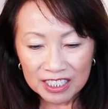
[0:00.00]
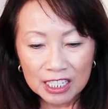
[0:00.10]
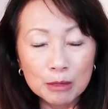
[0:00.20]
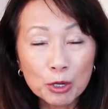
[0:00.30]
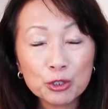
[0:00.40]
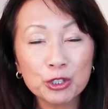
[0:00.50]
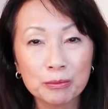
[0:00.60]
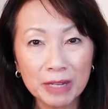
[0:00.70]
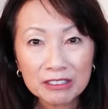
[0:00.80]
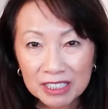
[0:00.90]
in an emotional
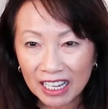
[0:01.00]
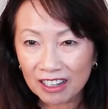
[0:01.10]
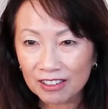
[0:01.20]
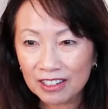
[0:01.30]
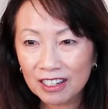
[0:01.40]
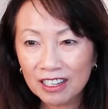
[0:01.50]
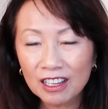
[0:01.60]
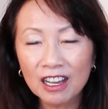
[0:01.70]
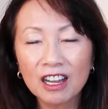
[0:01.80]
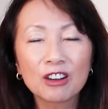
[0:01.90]
meltdown,
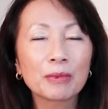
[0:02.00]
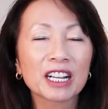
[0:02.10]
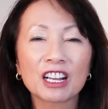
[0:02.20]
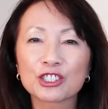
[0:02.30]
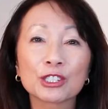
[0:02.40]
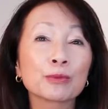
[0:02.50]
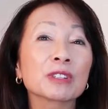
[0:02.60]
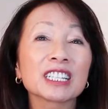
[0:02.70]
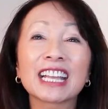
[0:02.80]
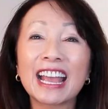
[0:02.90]
oh my gosh, she's
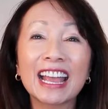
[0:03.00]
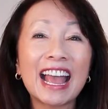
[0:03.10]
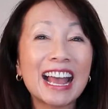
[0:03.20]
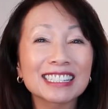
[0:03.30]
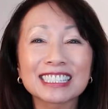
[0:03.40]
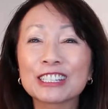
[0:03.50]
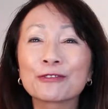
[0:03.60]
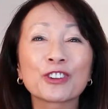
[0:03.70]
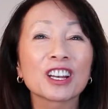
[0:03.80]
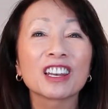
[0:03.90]
really asking
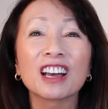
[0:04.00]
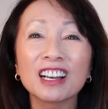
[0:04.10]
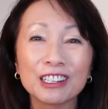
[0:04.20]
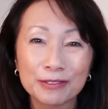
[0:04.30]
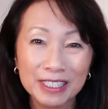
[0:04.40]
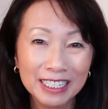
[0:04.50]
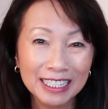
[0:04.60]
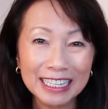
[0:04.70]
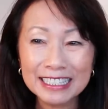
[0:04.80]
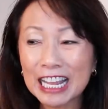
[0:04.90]
for love.
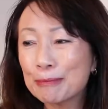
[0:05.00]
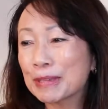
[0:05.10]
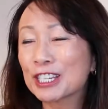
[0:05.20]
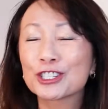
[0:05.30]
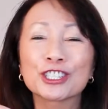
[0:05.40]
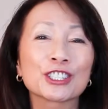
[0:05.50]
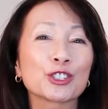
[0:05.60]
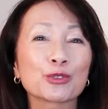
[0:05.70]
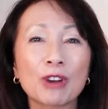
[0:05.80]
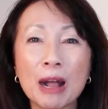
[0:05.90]
It's not because she's a
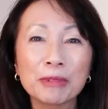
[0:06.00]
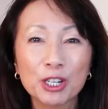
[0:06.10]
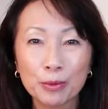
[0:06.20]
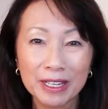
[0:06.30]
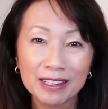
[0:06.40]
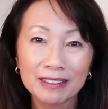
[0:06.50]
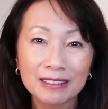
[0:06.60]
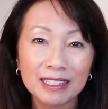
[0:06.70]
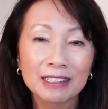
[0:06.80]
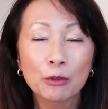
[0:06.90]
drama queen.
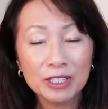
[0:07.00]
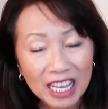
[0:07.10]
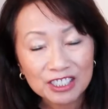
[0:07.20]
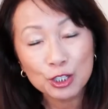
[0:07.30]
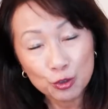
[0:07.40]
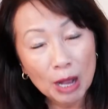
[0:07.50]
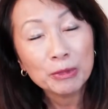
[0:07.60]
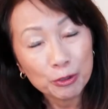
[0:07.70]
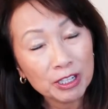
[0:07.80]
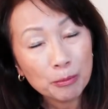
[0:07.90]
Well, yes, the drama
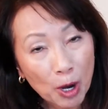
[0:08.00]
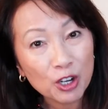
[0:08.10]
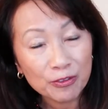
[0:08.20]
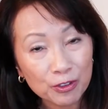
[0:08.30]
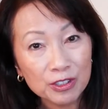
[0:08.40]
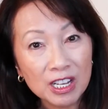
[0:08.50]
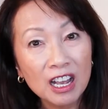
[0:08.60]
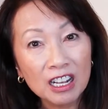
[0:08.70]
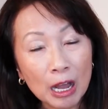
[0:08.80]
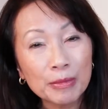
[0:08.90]
queen part of her is
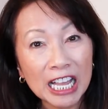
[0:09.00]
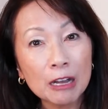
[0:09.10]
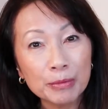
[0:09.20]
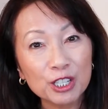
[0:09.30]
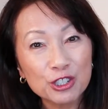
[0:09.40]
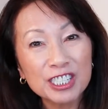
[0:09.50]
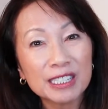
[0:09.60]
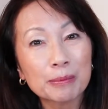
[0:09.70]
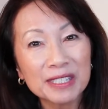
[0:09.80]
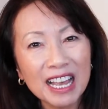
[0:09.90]
coming out because she's
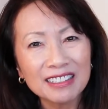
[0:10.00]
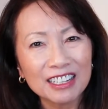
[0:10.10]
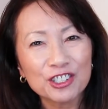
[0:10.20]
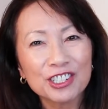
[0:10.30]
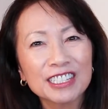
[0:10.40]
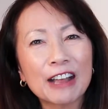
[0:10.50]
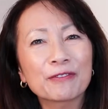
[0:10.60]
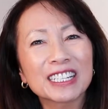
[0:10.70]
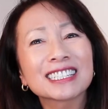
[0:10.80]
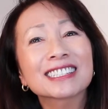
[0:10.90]
upset and she's not
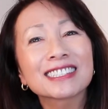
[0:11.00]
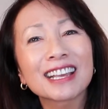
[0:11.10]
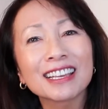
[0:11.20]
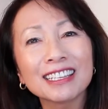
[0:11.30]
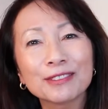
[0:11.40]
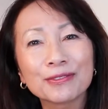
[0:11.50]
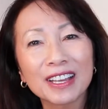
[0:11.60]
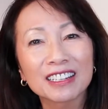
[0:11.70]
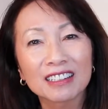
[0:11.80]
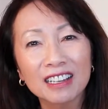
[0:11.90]
feeling safe
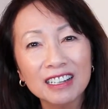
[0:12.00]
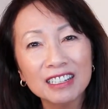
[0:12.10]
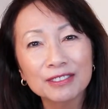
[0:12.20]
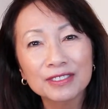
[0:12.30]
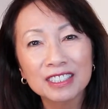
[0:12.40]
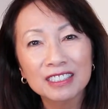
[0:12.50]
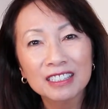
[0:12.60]
and loved.